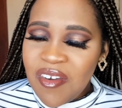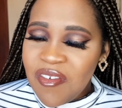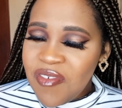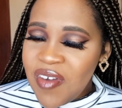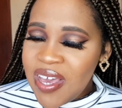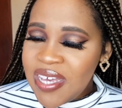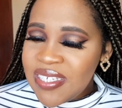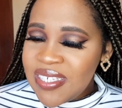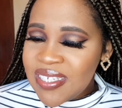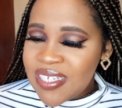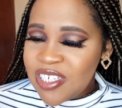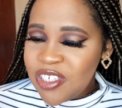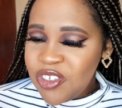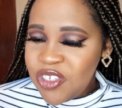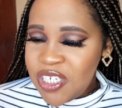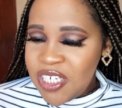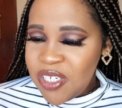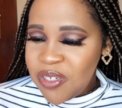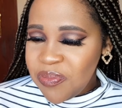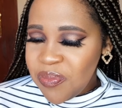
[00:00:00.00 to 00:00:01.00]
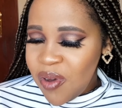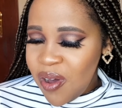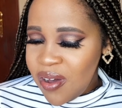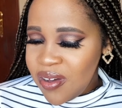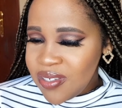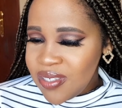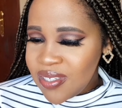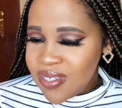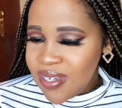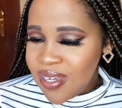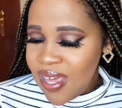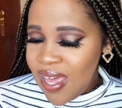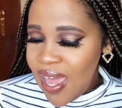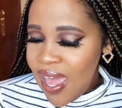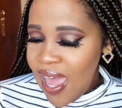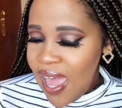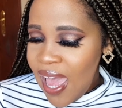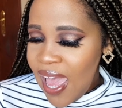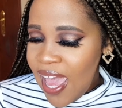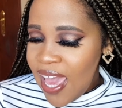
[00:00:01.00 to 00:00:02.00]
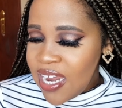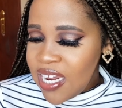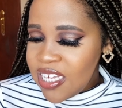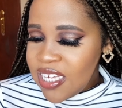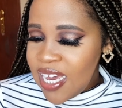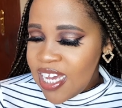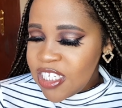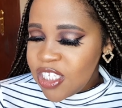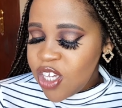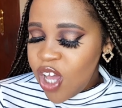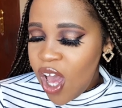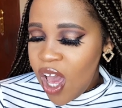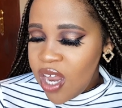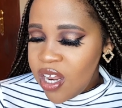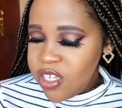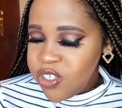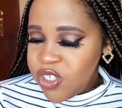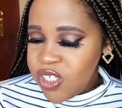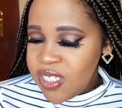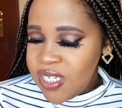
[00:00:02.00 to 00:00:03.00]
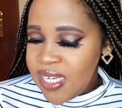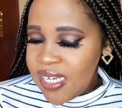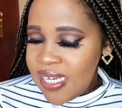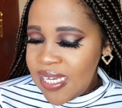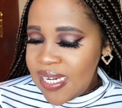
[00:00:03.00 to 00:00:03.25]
face sheet mask and it has collagen,